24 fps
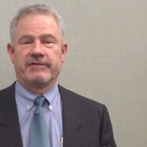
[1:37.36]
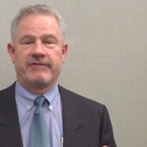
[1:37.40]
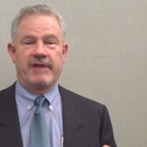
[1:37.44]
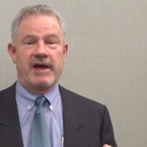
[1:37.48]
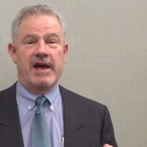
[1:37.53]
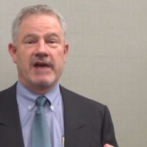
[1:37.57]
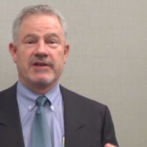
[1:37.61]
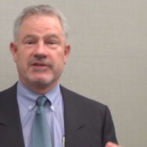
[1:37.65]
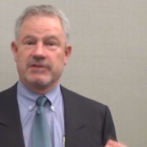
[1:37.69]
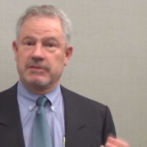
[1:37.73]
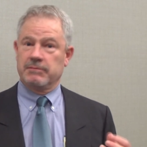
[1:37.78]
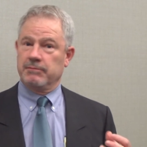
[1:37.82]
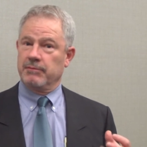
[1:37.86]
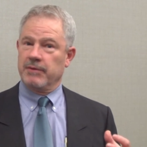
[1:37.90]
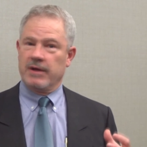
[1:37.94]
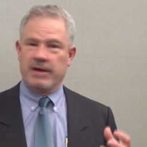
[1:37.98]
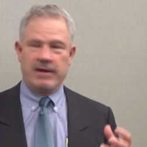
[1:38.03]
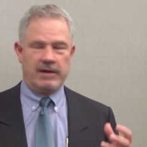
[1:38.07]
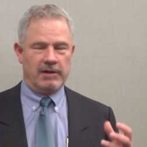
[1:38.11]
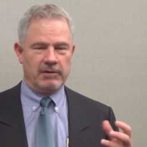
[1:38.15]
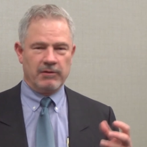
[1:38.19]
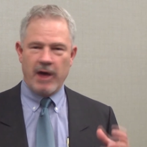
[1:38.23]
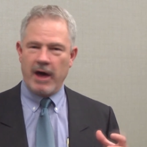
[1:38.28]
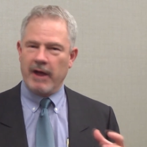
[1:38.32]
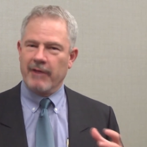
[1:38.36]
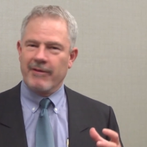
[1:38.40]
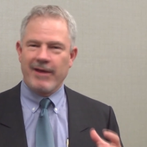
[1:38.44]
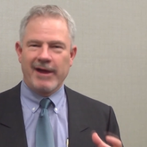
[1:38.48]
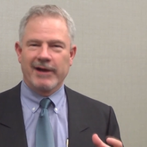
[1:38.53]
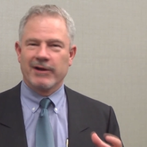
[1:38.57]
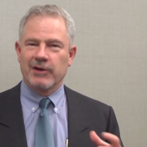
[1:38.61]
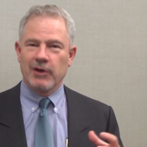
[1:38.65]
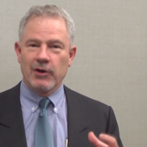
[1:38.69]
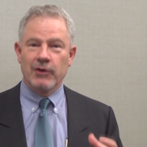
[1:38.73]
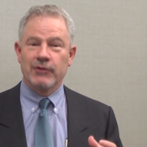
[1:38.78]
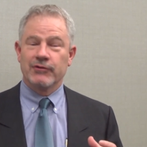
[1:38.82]
fast and a lot of
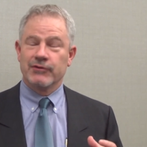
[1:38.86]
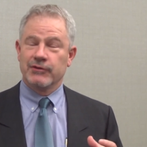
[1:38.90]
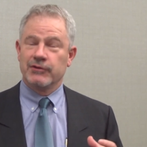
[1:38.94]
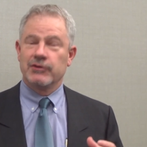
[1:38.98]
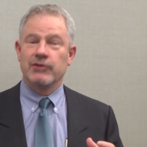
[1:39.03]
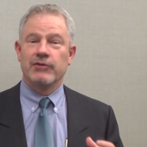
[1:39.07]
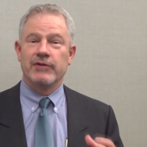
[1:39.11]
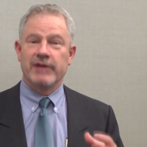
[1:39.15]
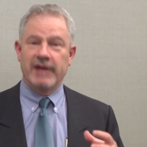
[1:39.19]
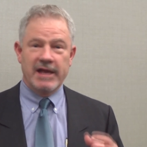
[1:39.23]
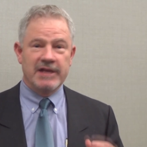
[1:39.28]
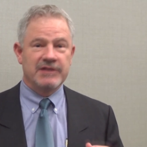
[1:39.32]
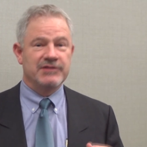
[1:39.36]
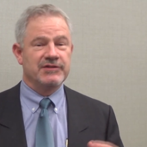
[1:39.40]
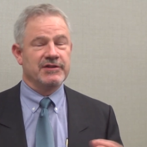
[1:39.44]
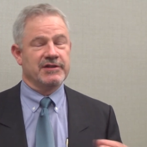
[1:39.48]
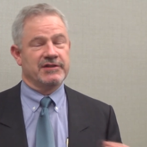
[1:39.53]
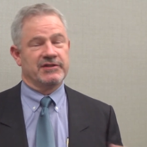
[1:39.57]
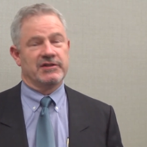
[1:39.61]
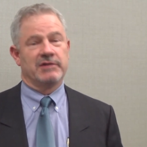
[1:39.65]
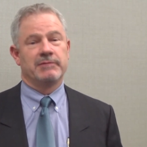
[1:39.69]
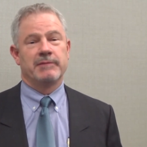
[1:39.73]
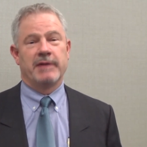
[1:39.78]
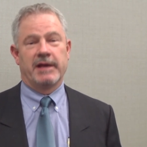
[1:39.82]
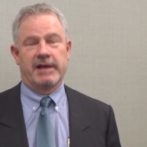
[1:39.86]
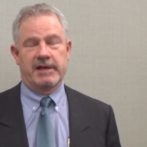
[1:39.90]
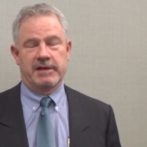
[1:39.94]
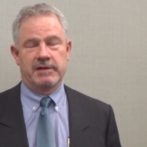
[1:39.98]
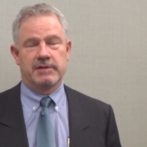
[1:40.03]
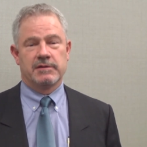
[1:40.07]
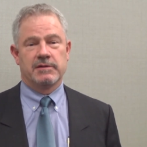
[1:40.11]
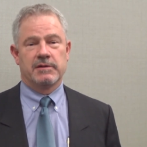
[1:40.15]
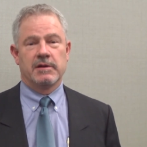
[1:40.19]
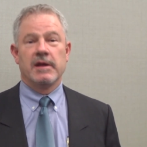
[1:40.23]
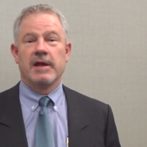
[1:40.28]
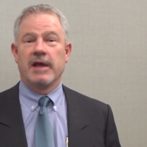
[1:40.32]
that goes into the ASICs that make it.
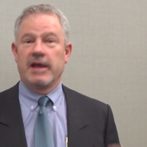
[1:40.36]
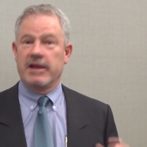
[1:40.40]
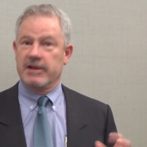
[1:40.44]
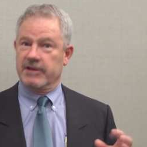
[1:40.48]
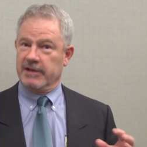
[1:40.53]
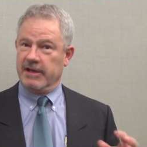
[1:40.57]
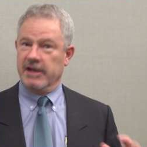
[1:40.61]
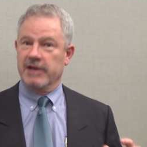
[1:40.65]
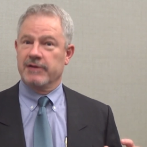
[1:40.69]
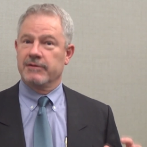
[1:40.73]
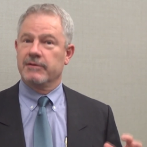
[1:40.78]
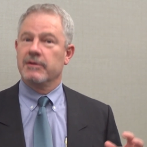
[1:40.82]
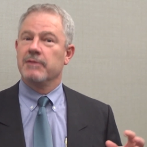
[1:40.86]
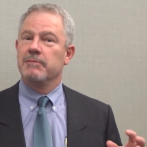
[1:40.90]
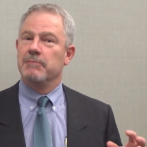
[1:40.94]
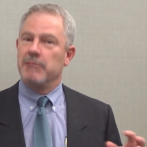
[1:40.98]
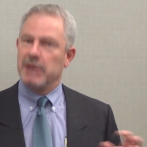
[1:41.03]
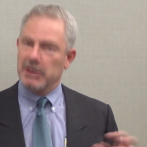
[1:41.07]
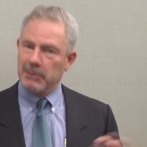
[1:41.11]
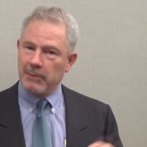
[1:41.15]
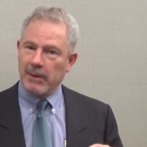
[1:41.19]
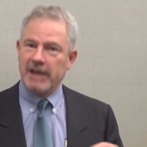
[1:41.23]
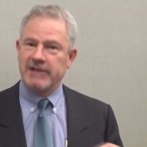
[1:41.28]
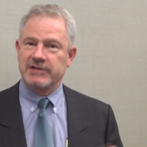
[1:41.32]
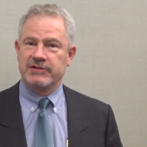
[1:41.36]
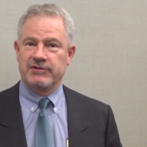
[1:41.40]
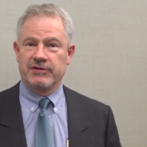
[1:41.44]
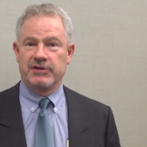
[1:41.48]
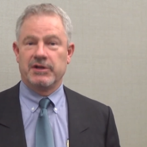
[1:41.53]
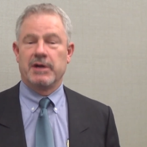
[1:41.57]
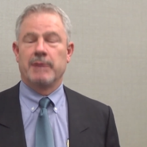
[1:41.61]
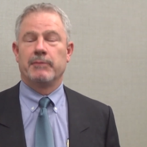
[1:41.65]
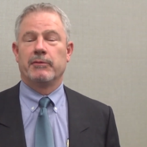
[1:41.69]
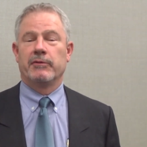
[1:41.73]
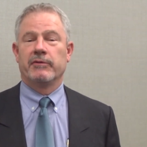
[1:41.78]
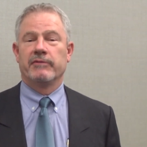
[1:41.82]
And again, minimizing the
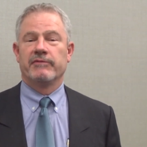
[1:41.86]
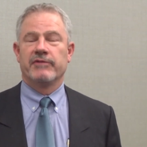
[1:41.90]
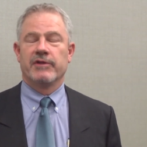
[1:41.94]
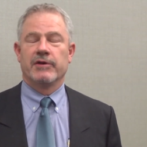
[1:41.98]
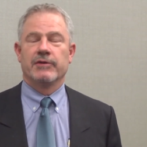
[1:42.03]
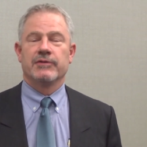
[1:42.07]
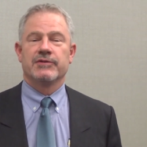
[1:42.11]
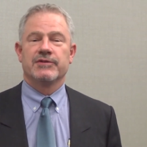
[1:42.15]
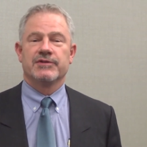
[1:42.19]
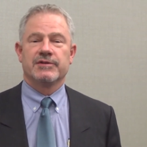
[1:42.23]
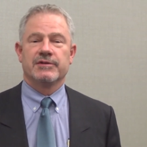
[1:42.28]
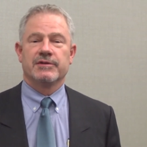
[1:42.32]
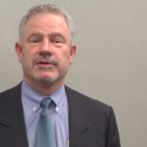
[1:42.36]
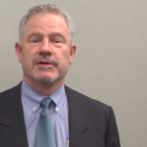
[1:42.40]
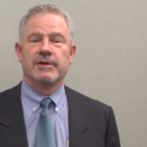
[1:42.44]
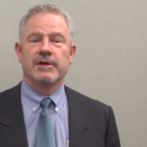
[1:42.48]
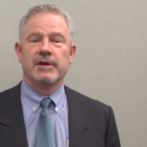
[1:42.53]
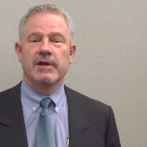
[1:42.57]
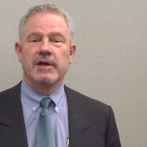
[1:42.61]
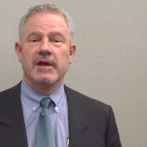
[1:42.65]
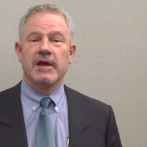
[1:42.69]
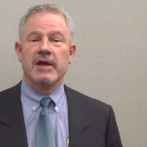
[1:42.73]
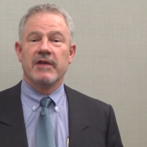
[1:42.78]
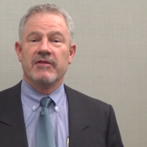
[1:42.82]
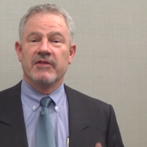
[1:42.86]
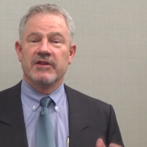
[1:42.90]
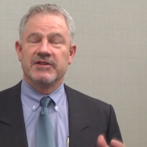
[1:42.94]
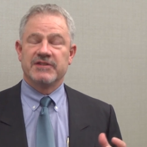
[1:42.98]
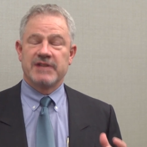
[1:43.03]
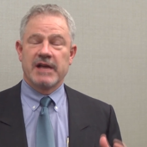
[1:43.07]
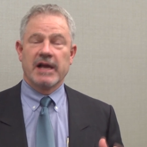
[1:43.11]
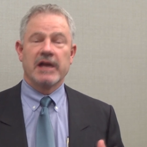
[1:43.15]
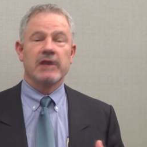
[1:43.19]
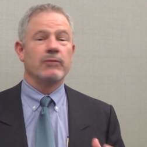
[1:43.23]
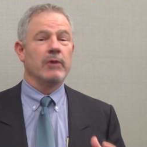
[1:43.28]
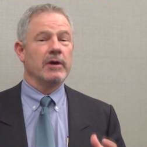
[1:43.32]
number of those. The
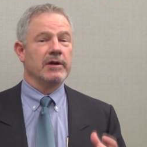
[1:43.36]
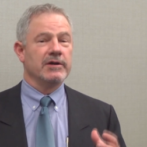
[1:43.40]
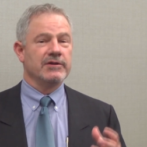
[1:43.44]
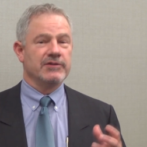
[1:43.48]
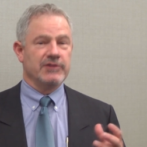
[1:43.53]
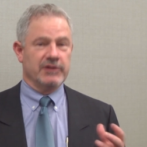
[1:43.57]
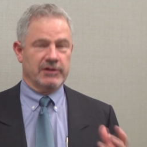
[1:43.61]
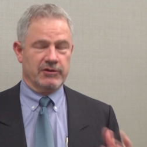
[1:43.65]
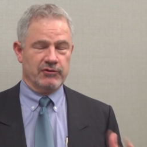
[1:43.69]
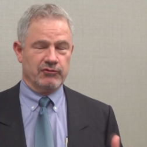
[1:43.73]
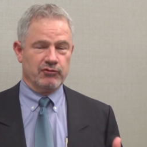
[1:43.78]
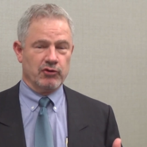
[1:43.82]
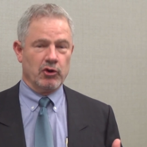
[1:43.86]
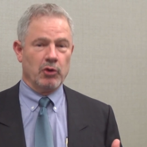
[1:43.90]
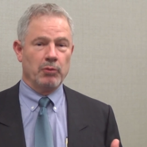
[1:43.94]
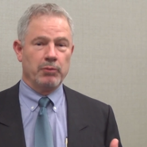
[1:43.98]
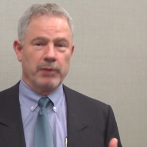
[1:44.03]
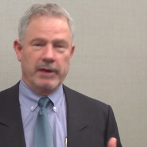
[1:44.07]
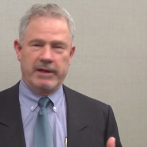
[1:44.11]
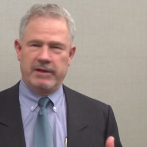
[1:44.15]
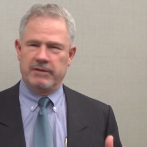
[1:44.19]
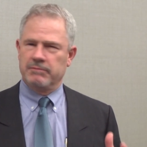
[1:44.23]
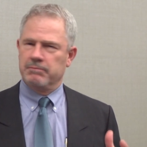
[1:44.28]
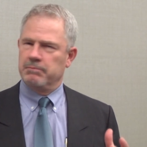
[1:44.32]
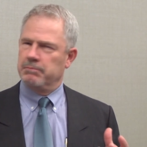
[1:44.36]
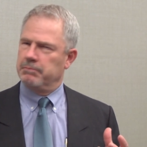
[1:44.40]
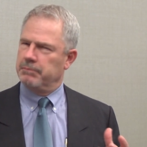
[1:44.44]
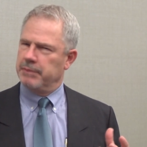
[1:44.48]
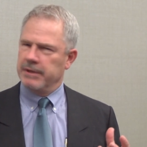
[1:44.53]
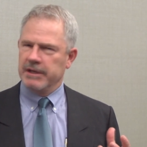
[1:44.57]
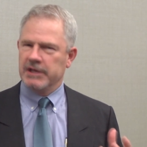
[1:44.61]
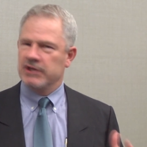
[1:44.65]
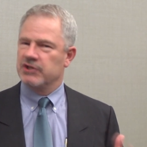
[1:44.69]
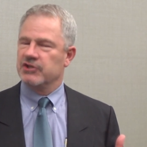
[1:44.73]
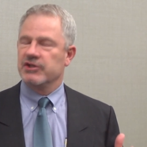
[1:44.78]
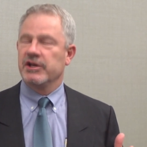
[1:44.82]
second one is the control plane.
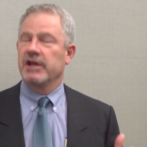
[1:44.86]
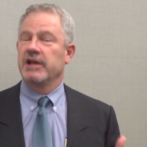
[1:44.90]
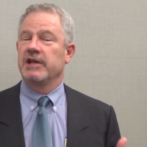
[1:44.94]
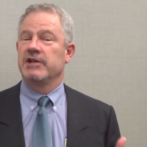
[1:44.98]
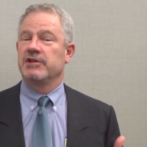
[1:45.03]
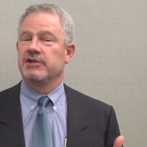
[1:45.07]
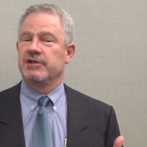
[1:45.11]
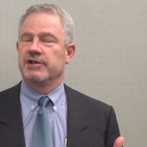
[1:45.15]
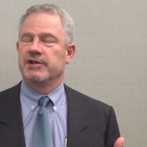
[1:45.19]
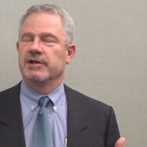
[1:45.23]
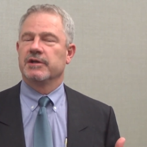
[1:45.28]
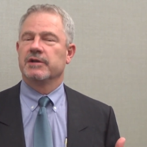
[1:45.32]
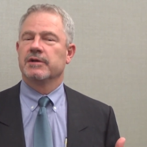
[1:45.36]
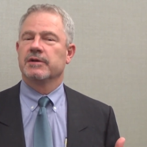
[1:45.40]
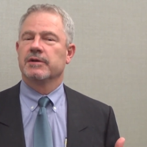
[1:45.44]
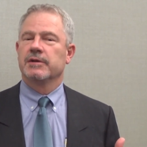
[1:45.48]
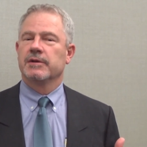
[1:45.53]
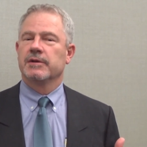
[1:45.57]
Big change here.